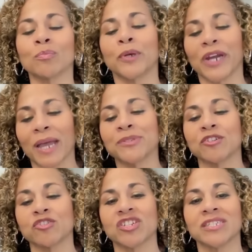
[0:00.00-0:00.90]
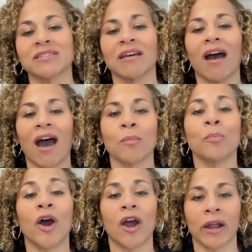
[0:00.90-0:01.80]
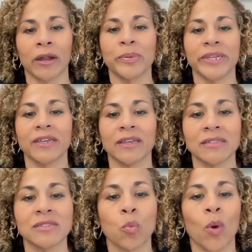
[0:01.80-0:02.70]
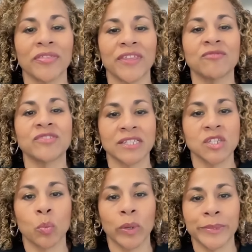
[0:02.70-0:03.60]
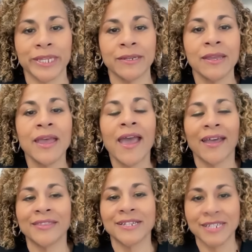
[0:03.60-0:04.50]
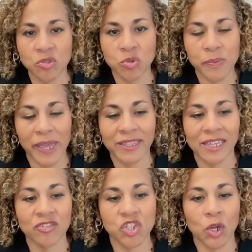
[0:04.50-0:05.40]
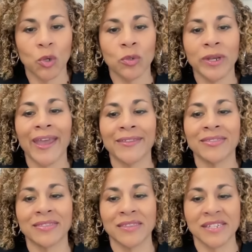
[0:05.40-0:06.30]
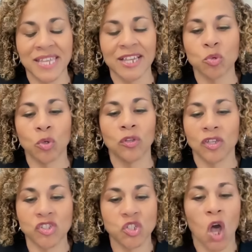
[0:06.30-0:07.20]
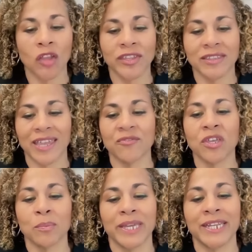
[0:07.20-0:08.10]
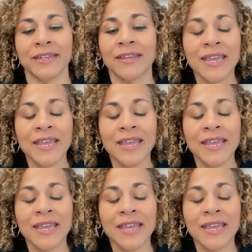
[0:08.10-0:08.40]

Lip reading: perhaps they're just on par, because what they've done to women and the disrespect they've shown and the sexual assault that they've committed